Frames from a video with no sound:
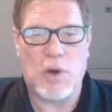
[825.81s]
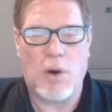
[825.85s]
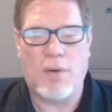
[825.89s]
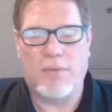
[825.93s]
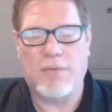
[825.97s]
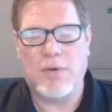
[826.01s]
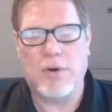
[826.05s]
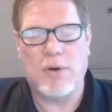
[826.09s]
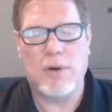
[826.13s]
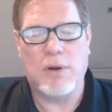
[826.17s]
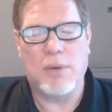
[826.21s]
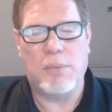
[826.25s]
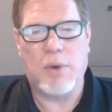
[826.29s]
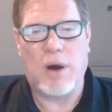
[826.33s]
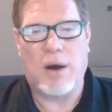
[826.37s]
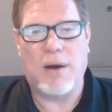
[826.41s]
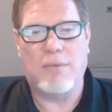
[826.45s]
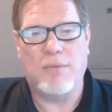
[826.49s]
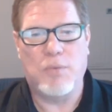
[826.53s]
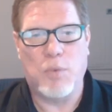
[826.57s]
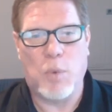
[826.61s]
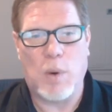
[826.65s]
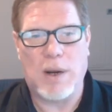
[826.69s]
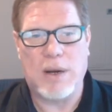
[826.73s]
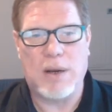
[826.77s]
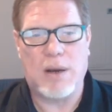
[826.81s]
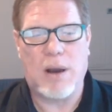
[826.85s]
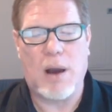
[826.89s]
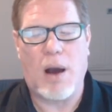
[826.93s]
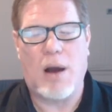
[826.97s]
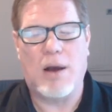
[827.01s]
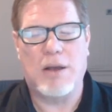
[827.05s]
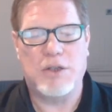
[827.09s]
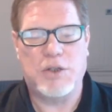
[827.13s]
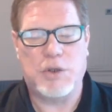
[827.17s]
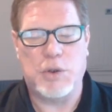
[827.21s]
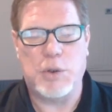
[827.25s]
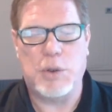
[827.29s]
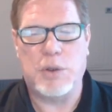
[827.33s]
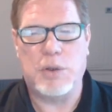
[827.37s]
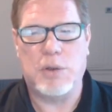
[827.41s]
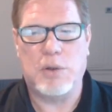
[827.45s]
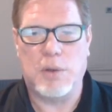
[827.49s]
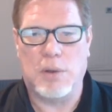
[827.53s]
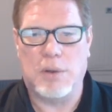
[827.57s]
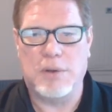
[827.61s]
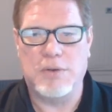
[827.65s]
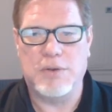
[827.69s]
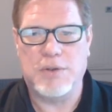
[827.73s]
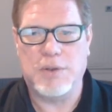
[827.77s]
over and above what it costs you to
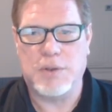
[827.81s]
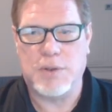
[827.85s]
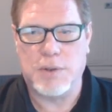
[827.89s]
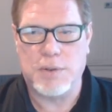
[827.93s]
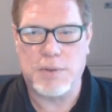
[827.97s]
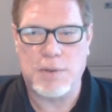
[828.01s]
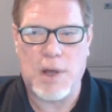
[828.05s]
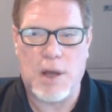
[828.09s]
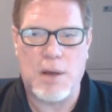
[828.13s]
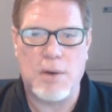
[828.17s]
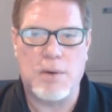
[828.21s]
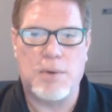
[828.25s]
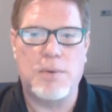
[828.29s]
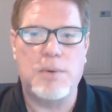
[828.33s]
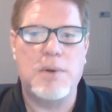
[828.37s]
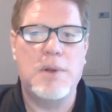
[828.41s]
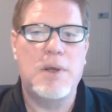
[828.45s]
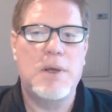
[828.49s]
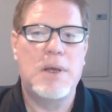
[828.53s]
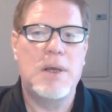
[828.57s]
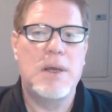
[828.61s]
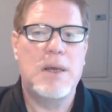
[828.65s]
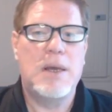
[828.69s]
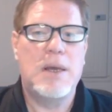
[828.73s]
close the loan,